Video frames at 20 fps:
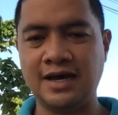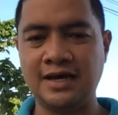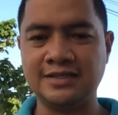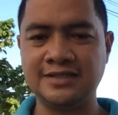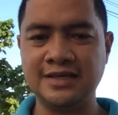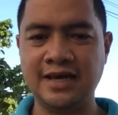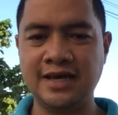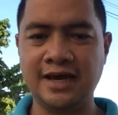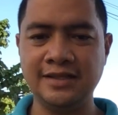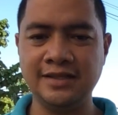
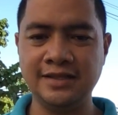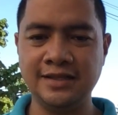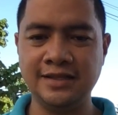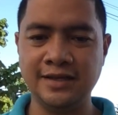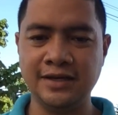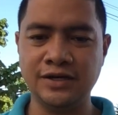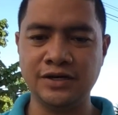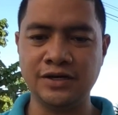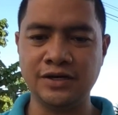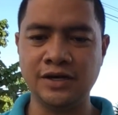second
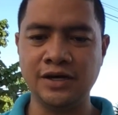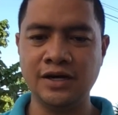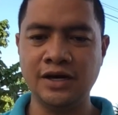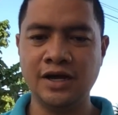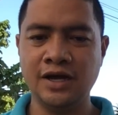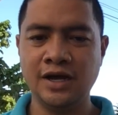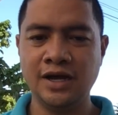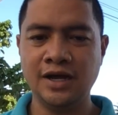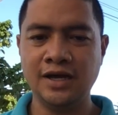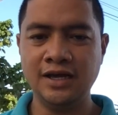year
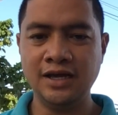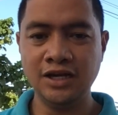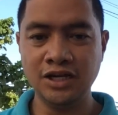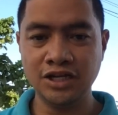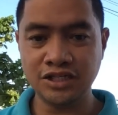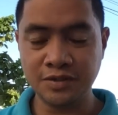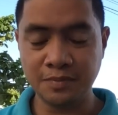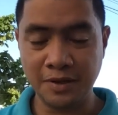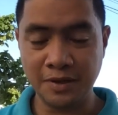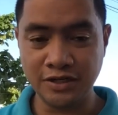
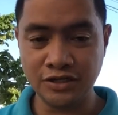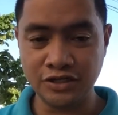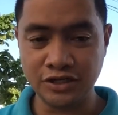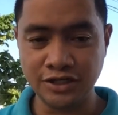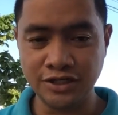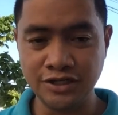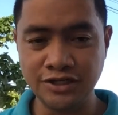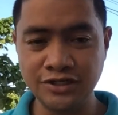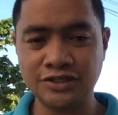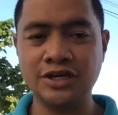English
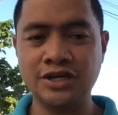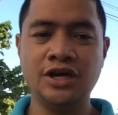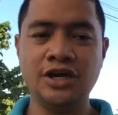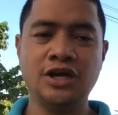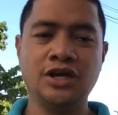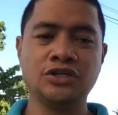majors.